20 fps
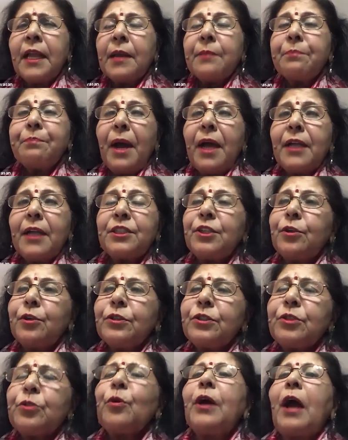But, you
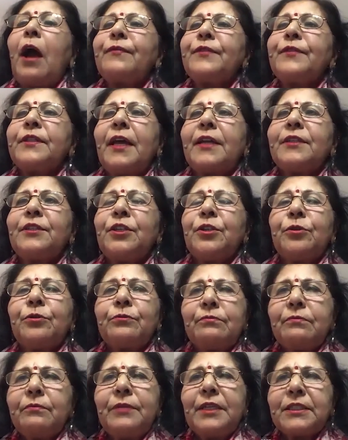know, so after that, you know,
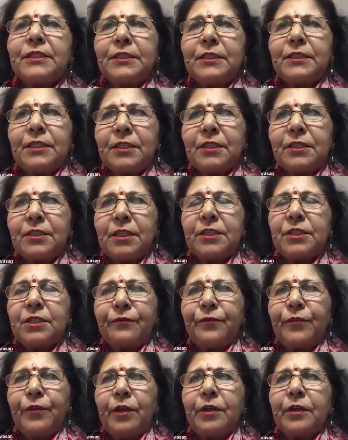Nixon didn't
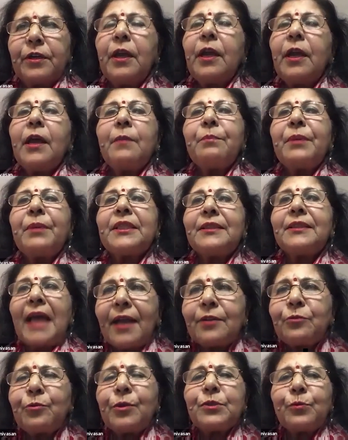interfere. But
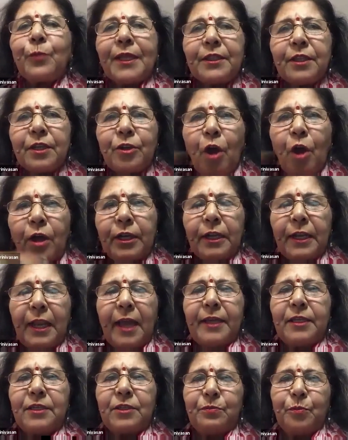that was when the
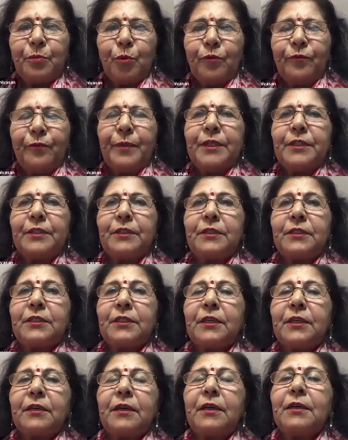non-aligned movement,
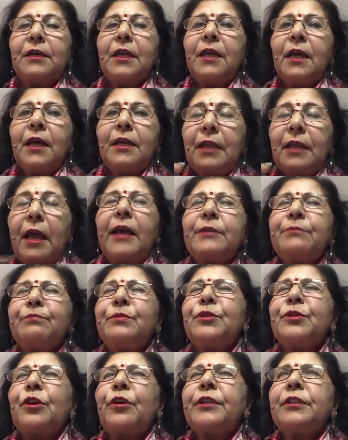the
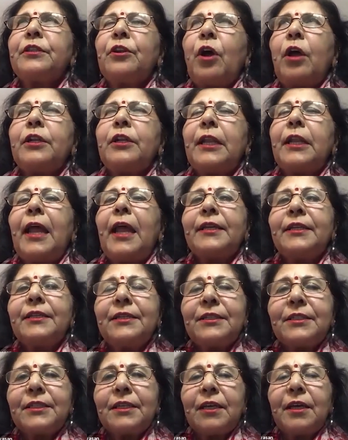
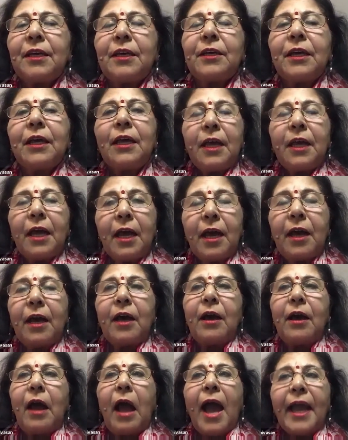non-aligned
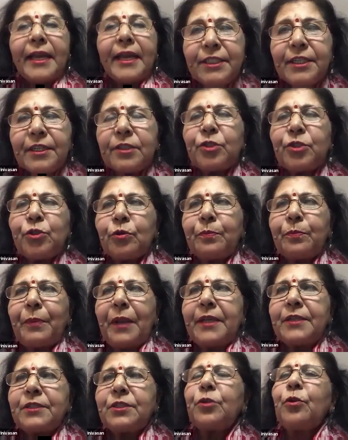idea took
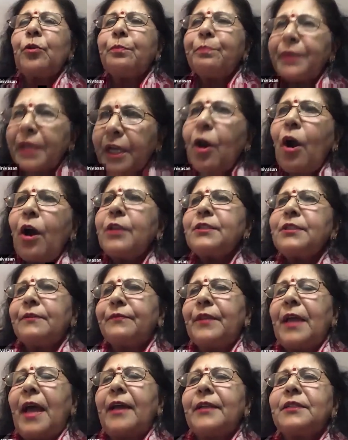place, you know, because of
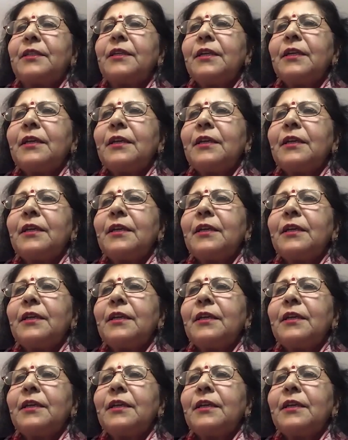that.